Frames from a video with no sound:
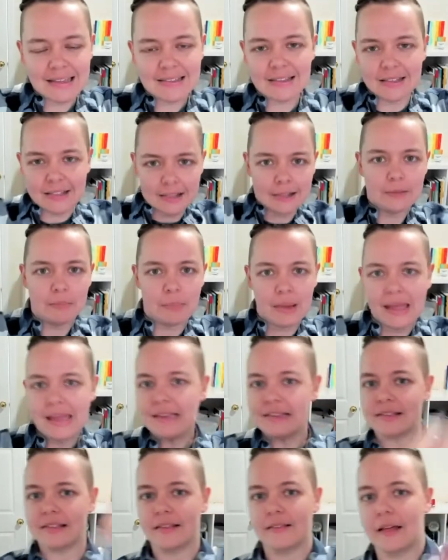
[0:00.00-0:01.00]
in
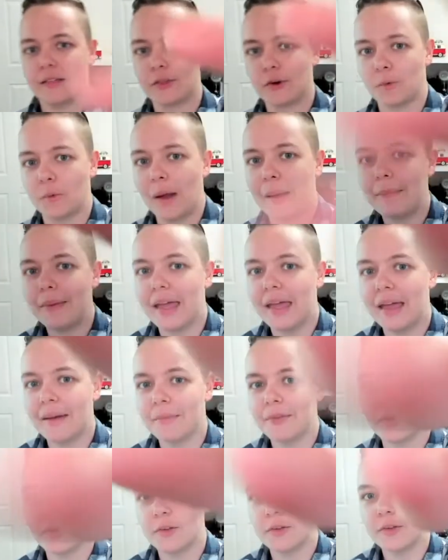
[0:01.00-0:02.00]
space and that their webcam is
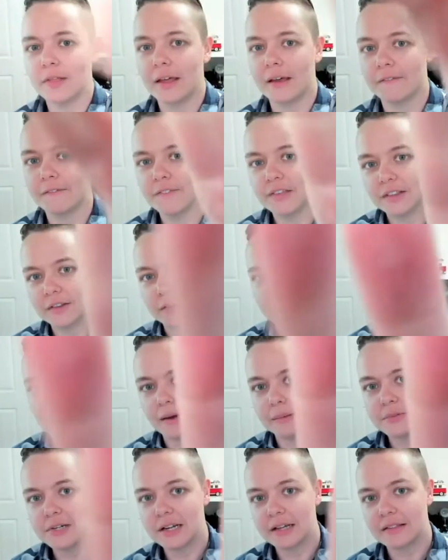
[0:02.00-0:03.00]
also like a physical
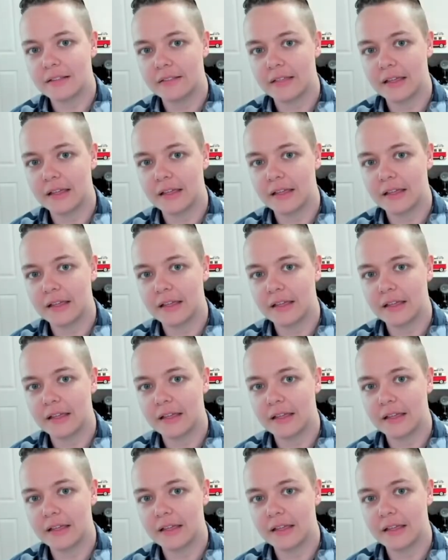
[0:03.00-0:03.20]
object that they